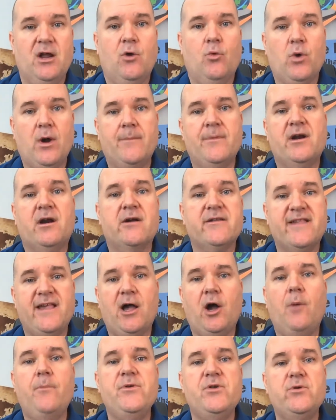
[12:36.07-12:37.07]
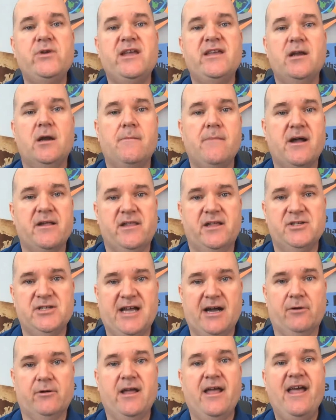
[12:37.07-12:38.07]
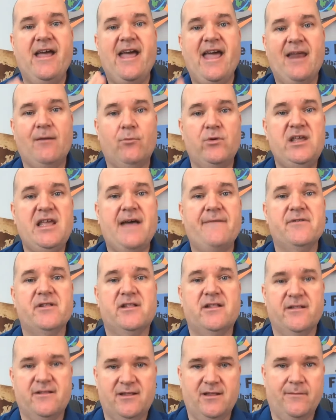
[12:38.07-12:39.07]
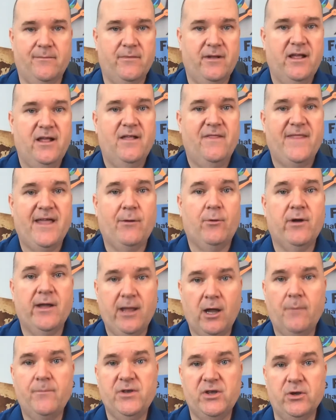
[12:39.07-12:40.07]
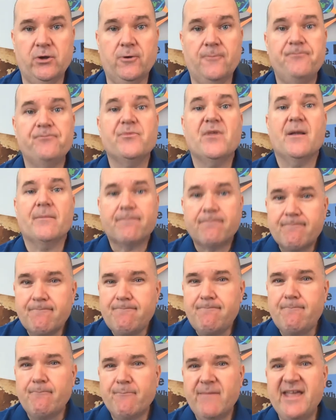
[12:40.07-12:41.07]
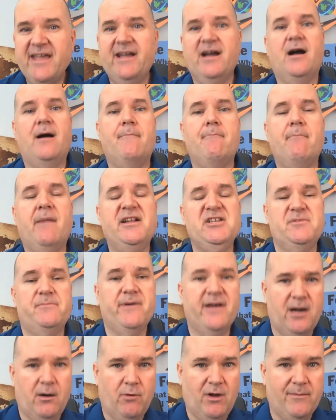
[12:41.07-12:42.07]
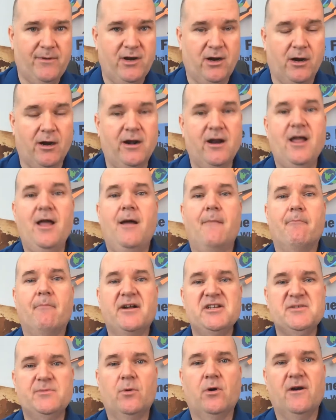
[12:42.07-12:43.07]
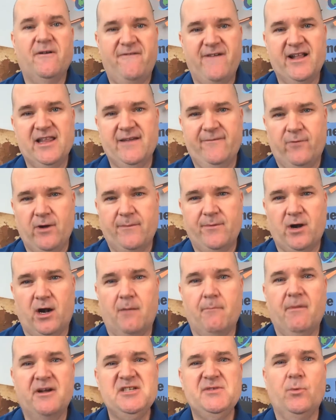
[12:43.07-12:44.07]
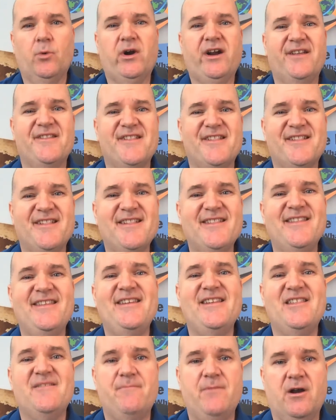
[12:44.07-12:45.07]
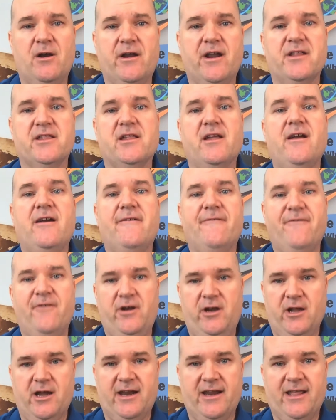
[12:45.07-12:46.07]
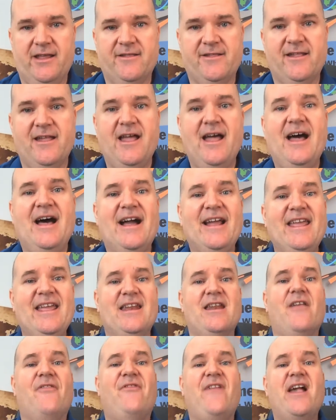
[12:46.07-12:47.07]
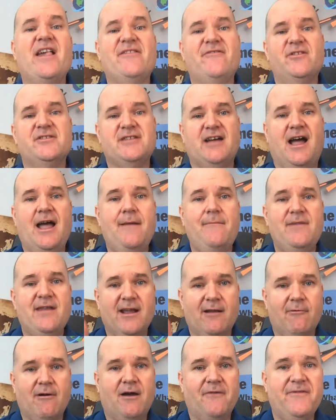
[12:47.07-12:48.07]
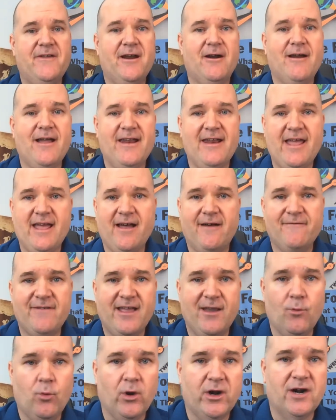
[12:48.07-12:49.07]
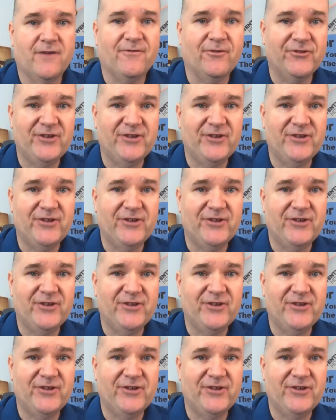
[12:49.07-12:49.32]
Webinars help you get your message out, and we have a system that will help you make a much better webinar, much more effective webinar, much more consistent experience for your audience. Again, thanks for your time. Now go out there and have a wonderful